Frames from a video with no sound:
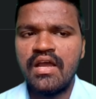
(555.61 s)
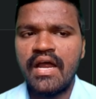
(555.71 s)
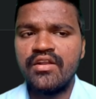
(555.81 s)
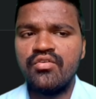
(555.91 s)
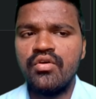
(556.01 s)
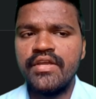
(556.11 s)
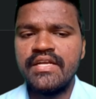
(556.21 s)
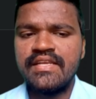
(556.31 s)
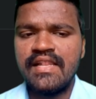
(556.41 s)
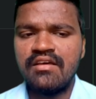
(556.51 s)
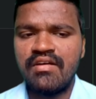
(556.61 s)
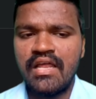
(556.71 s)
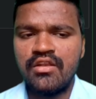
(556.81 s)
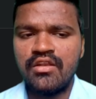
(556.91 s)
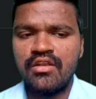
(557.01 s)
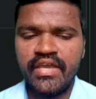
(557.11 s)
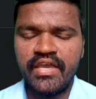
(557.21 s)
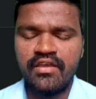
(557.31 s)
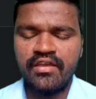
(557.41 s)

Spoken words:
and going till the value of k.